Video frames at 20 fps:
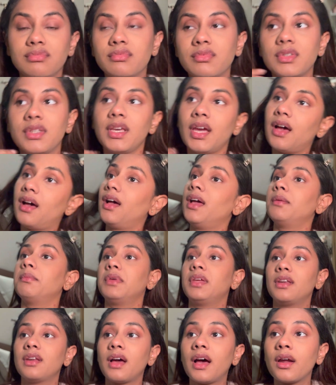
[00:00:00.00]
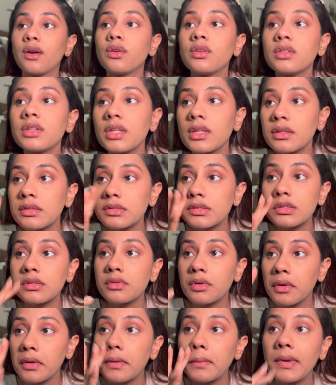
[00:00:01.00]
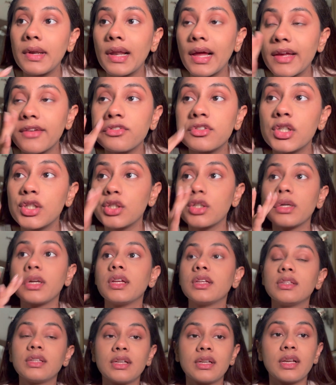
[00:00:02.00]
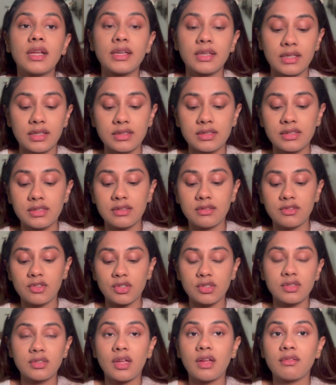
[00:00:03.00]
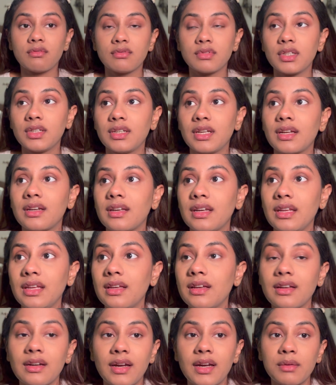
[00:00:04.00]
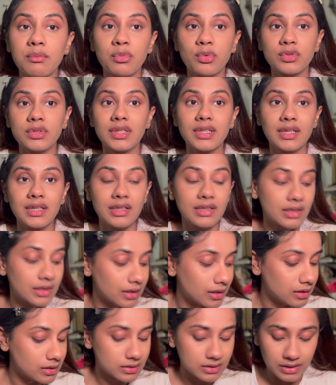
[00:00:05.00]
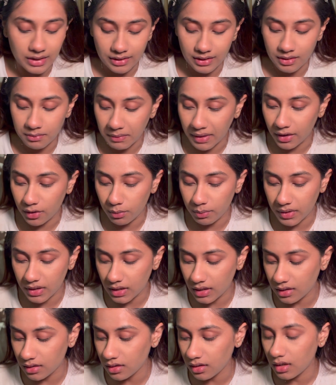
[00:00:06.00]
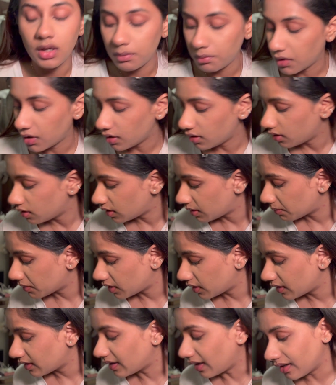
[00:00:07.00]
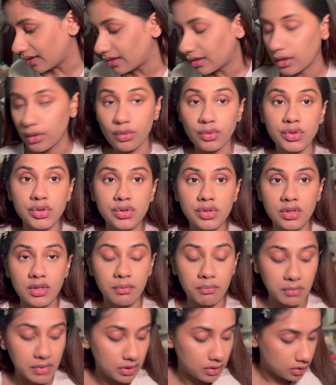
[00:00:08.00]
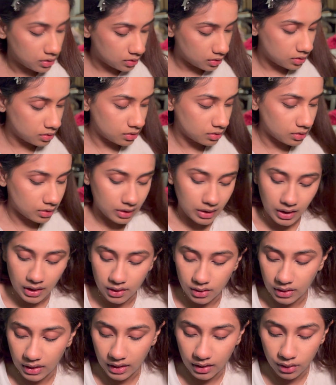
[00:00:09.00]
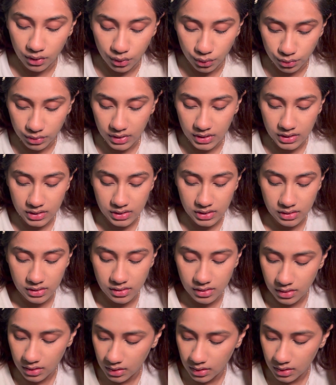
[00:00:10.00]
yeah, I mean, I don't think this is going to be life-changing or anything. Like, it's just the technique, right, more than anything else, like in my opinion. I'm gonna get close to the mirror and then do this